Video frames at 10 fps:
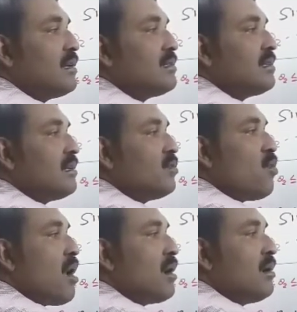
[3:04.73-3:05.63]
That is equal to
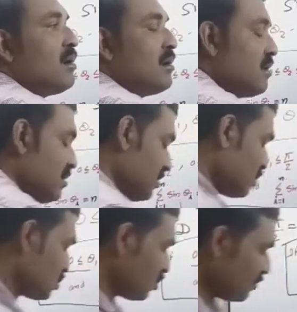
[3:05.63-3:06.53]
1.
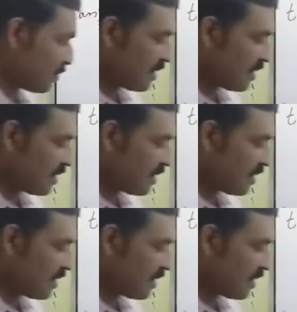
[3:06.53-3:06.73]
So,